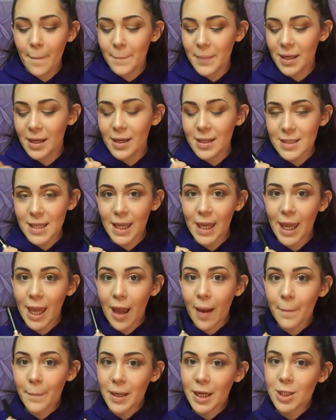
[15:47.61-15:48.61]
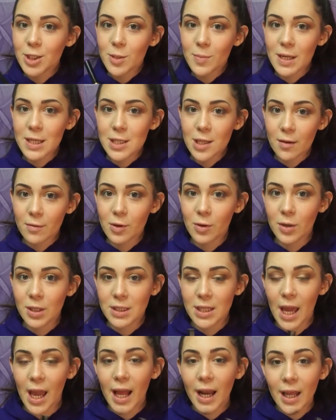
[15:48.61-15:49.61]
because I can't picture myself going
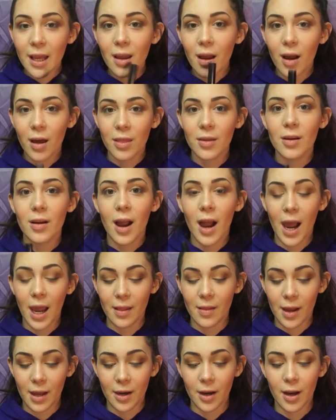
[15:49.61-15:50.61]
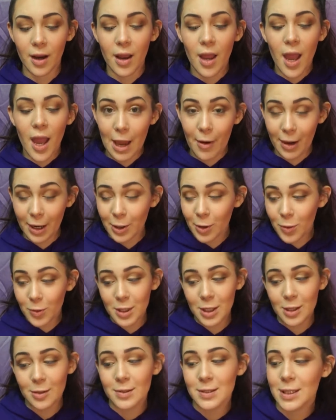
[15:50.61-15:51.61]
to any other eyeliner. Now I can
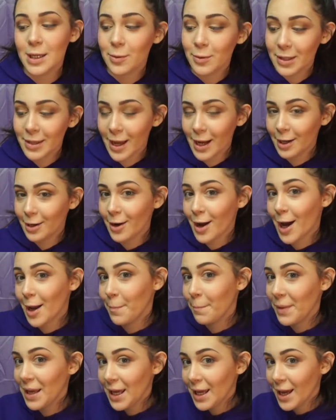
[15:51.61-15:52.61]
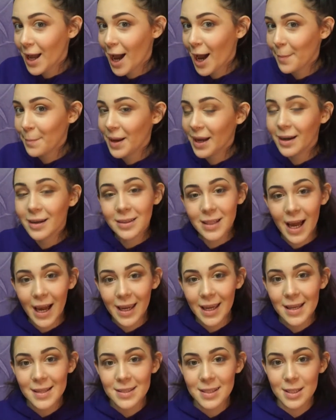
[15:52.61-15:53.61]
only use liquid liner on me, on my
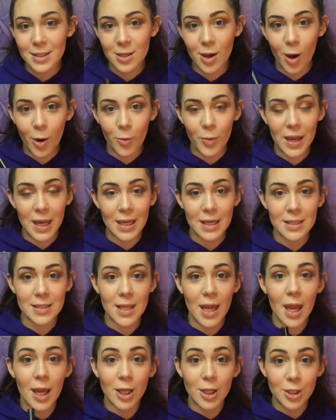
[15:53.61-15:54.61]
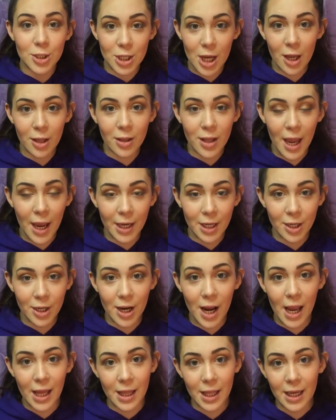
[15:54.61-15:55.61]
clients. It's always gel liner.
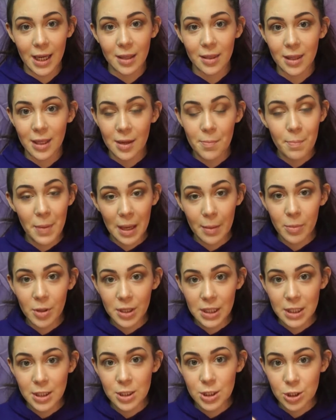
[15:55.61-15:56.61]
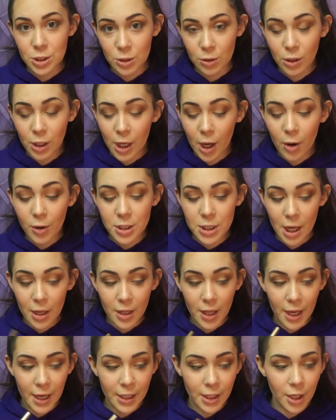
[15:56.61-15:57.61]
I like the Maybelline Studio gel
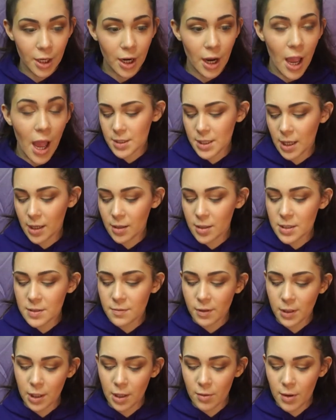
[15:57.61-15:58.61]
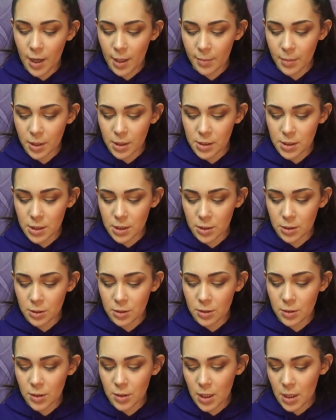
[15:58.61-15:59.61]
liner. For the sake of this video, I'm gonna
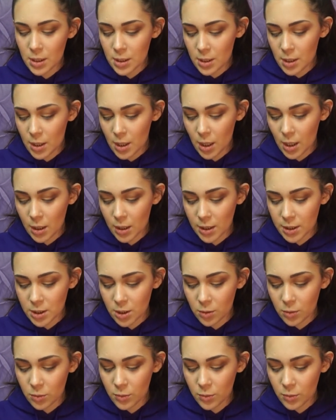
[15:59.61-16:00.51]
do a little